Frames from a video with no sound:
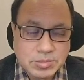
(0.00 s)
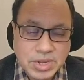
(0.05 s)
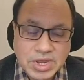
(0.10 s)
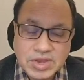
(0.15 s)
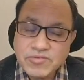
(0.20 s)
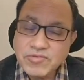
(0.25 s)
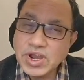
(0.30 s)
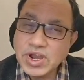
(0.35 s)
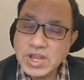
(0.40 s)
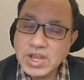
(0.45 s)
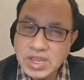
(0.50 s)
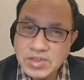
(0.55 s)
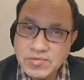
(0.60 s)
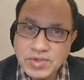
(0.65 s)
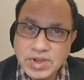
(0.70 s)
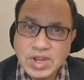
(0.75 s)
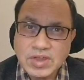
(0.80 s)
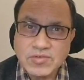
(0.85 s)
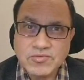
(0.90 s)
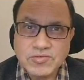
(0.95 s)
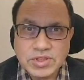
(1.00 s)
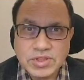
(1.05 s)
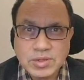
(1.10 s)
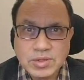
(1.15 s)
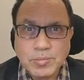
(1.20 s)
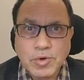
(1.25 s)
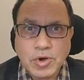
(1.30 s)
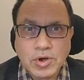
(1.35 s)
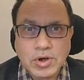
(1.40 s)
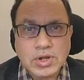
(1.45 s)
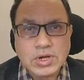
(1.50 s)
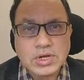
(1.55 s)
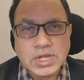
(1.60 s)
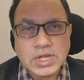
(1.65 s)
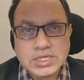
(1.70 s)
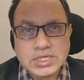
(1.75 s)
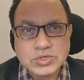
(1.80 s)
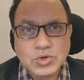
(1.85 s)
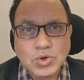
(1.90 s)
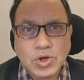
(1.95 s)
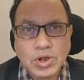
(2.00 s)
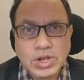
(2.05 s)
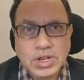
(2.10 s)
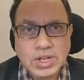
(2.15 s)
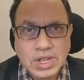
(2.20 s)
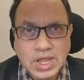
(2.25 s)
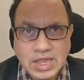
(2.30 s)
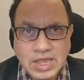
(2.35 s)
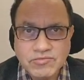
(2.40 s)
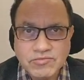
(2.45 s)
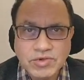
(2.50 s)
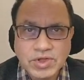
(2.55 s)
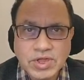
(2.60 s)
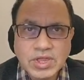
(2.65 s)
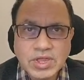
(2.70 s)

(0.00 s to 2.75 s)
In fact, even after the product has gone live,